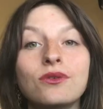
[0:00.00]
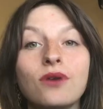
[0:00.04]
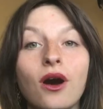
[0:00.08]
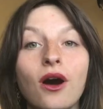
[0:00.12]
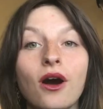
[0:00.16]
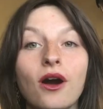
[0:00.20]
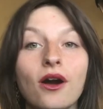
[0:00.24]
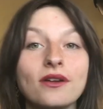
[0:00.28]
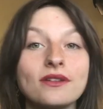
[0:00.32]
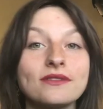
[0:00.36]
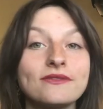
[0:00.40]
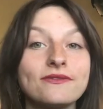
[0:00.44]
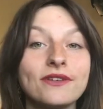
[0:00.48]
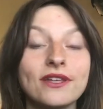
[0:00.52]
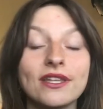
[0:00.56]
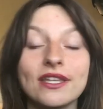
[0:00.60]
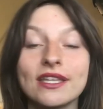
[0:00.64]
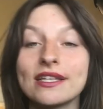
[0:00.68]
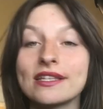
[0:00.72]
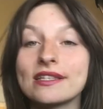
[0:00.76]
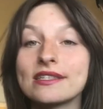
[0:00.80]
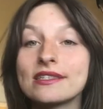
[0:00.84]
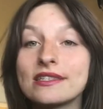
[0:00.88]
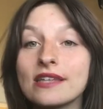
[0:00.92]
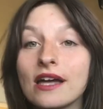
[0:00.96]
are
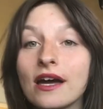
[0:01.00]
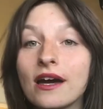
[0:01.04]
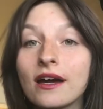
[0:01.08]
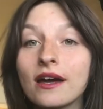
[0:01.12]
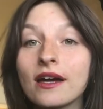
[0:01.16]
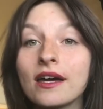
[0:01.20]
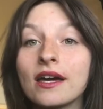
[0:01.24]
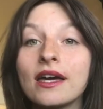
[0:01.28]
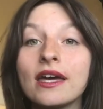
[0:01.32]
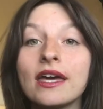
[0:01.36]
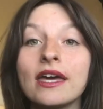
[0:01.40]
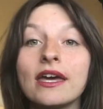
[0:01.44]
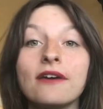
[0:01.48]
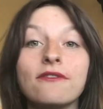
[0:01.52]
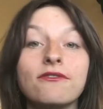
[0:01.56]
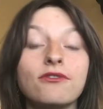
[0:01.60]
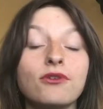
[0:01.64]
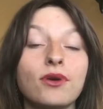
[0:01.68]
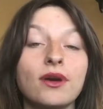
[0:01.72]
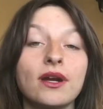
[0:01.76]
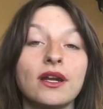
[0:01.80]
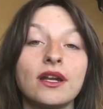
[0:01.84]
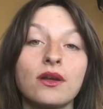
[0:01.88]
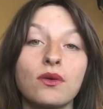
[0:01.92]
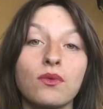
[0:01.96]
feeling stuck, if you
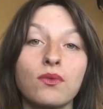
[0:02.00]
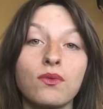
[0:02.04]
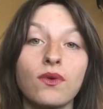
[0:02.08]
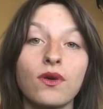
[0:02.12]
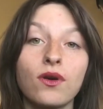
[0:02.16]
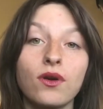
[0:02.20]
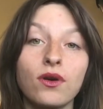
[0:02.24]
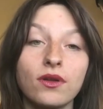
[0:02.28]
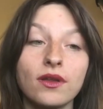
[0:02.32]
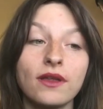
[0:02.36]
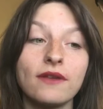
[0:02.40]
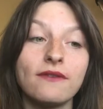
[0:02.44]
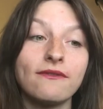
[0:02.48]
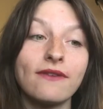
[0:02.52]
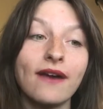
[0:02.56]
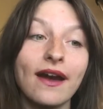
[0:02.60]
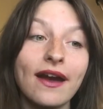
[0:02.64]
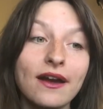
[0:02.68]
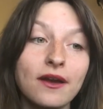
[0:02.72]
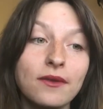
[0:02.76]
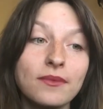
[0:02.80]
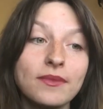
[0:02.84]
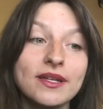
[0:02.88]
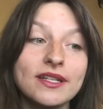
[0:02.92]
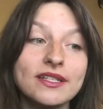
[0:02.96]
are in a rural
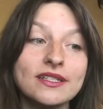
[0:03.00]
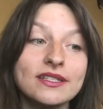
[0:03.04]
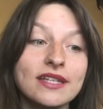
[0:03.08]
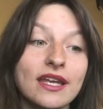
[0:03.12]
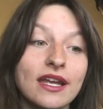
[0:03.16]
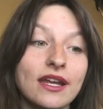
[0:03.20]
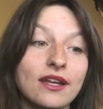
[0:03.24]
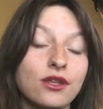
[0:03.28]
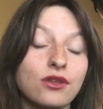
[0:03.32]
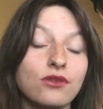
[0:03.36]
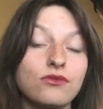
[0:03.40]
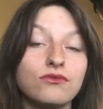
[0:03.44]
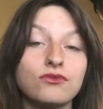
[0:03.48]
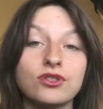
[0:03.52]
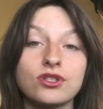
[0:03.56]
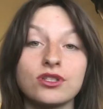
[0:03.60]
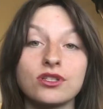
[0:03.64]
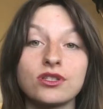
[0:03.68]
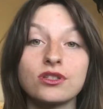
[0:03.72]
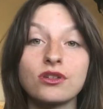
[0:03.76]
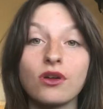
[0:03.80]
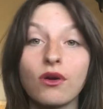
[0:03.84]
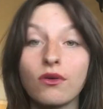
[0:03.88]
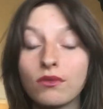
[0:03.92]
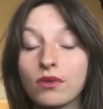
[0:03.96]
environment and you
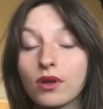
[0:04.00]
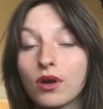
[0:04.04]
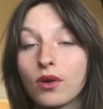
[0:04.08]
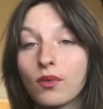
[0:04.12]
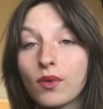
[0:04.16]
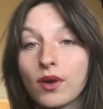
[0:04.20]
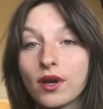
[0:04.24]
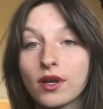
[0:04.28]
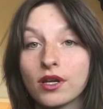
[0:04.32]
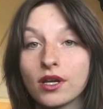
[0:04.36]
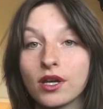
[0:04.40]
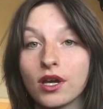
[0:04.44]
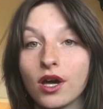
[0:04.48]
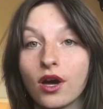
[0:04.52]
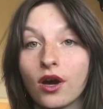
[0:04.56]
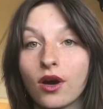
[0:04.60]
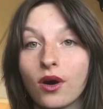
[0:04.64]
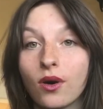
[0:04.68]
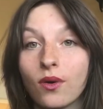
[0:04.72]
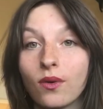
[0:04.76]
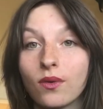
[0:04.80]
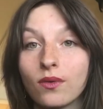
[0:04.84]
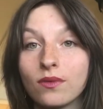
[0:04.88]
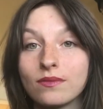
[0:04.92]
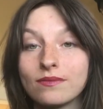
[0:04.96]
just don't know where to
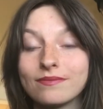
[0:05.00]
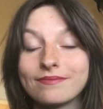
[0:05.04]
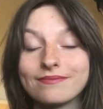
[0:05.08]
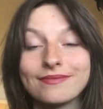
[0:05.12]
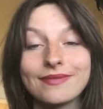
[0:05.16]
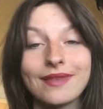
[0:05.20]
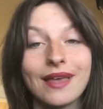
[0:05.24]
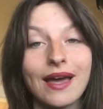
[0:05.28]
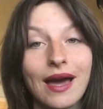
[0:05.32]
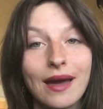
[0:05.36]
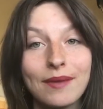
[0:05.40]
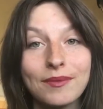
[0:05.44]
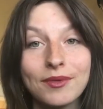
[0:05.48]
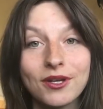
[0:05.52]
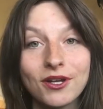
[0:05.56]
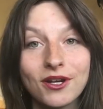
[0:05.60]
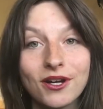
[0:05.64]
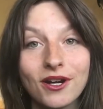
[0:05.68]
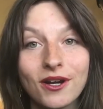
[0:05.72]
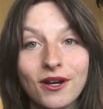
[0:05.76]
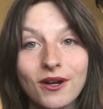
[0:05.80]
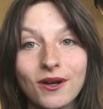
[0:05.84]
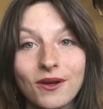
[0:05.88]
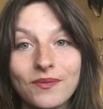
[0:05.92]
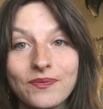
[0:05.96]
go, I'm your
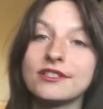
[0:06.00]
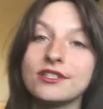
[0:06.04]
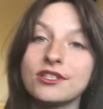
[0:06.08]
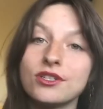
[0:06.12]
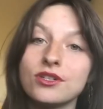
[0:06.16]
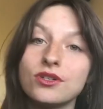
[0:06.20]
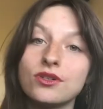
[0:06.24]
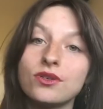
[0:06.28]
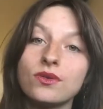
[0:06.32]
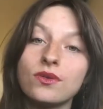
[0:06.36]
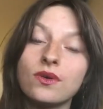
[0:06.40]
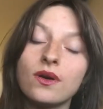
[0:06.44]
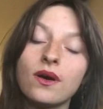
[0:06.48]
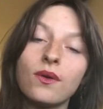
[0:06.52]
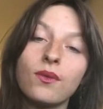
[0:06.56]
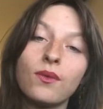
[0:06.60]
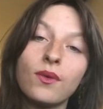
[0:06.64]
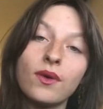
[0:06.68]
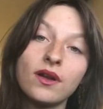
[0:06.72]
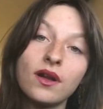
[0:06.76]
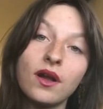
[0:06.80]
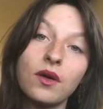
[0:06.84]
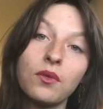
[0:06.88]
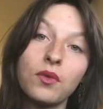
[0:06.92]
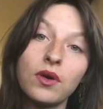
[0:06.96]
girl. Do
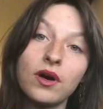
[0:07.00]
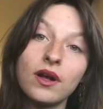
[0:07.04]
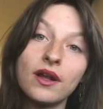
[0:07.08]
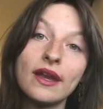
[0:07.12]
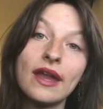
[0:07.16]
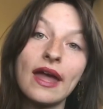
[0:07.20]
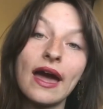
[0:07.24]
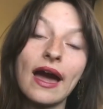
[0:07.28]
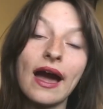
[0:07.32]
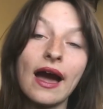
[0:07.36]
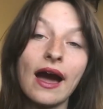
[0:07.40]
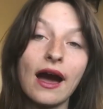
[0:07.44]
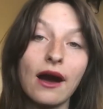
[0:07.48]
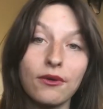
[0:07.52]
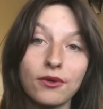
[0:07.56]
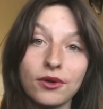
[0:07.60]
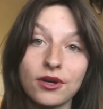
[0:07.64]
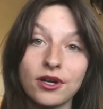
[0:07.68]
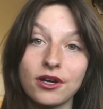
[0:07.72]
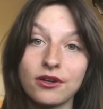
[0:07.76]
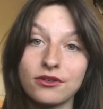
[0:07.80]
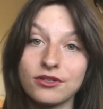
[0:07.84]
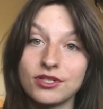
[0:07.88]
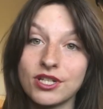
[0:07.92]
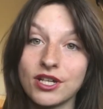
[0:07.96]
one-on-one hour
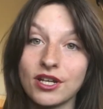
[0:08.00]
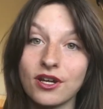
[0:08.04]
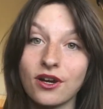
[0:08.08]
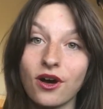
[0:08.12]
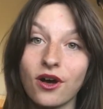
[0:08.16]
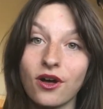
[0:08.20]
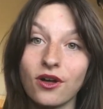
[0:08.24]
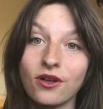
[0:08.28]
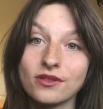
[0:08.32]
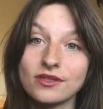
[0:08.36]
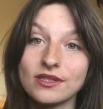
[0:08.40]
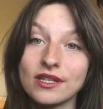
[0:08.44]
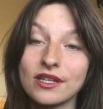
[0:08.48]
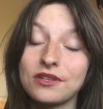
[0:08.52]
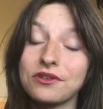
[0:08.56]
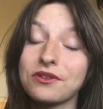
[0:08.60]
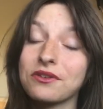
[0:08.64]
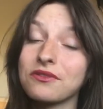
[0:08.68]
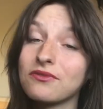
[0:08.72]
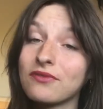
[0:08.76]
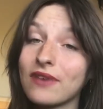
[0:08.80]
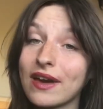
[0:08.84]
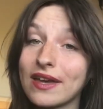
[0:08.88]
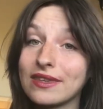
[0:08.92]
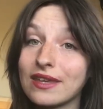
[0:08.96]
coaching calls, and you
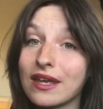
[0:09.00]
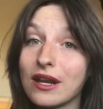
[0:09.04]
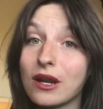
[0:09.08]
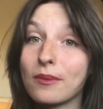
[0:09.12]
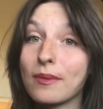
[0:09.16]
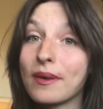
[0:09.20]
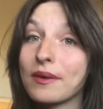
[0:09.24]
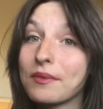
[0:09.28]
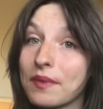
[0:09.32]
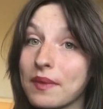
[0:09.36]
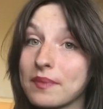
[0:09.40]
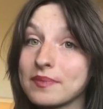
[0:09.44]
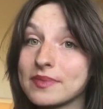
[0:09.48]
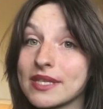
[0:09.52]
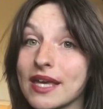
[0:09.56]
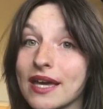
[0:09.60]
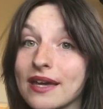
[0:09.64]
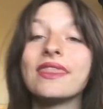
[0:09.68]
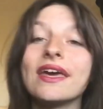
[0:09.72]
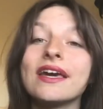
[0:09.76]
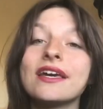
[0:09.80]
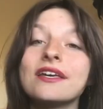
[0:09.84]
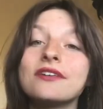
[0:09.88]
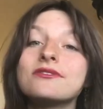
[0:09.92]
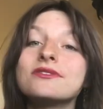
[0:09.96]
can find that on my website.
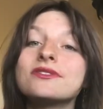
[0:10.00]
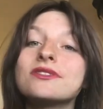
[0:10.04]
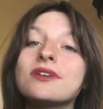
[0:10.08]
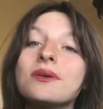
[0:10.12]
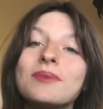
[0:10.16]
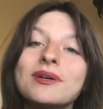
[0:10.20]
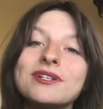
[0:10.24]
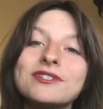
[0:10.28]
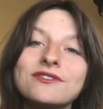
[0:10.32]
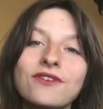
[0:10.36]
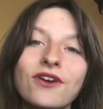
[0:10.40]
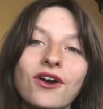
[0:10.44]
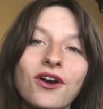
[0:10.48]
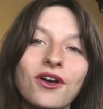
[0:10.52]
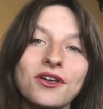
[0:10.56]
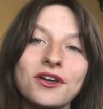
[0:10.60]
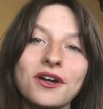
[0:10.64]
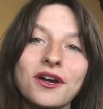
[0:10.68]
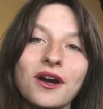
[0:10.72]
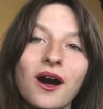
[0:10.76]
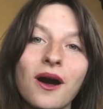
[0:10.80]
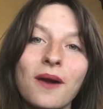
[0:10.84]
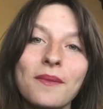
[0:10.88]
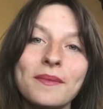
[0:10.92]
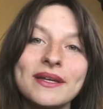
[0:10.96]
Thank you so much for all your
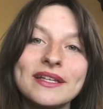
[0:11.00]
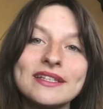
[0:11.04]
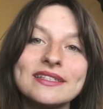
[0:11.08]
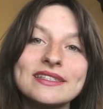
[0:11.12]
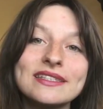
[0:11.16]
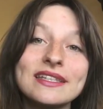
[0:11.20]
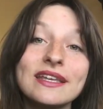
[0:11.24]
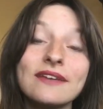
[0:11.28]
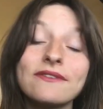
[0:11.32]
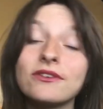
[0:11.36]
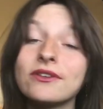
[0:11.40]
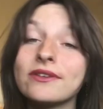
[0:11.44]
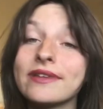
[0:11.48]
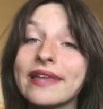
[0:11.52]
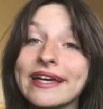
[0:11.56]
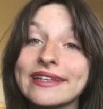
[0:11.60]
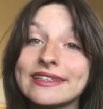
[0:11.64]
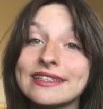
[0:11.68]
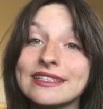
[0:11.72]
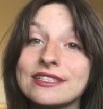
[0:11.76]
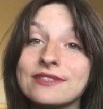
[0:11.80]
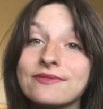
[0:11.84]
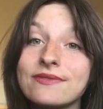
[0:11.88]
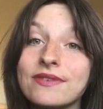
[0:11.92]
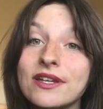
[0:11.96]
comments. If you like
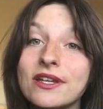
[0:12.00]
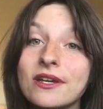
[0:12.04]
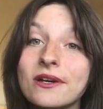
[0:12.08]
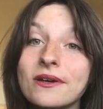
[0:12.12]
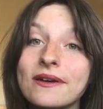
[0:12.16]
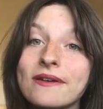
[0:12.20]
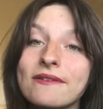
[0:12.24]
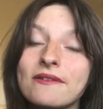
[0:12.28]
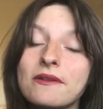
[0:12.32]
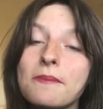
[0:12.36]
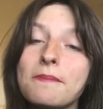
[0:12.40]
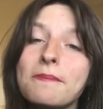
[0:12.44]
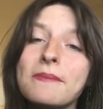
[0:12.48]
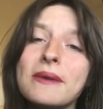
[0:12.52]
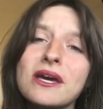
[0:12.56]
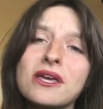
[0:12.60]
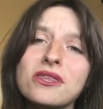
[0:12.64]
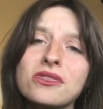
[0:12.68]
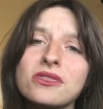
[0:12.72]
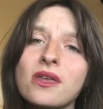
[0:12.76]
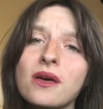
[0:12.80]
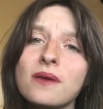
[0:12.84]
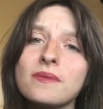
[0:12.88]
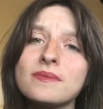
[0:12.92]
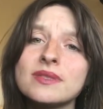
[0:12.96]
this video, give it a big
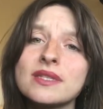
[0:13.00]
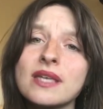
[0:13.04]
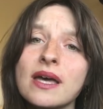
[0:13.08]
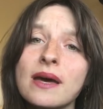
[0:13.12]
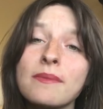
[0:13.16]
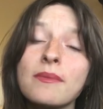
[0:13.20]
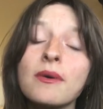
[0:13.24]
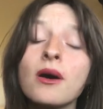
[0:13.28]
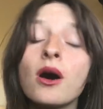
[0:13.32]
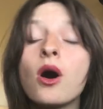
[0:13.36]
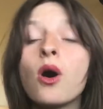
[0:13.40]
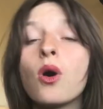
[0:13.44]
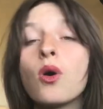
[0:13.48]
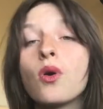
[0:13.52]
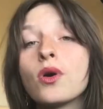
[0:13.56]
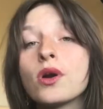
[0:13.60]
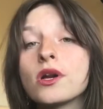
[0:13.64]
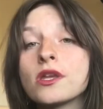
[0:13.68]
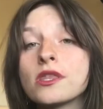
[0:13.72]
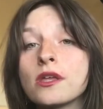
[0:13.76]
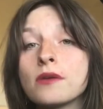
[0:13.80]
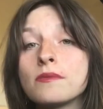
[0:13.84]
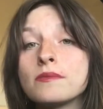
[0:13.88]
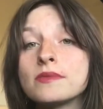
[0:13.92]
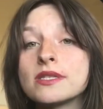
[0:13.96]
thumbs up or
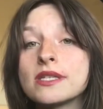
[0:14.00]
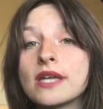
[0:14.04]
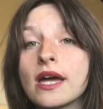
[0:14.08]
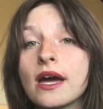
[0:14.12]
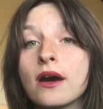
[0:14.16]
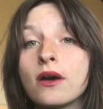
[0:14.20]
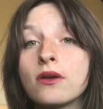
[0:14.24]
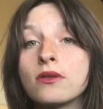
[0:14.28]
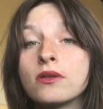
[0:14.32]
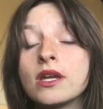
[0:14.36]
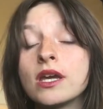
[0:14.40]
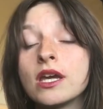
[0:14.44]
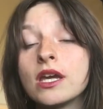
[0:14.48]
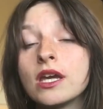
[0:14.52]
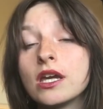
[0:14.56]
a thumbs down.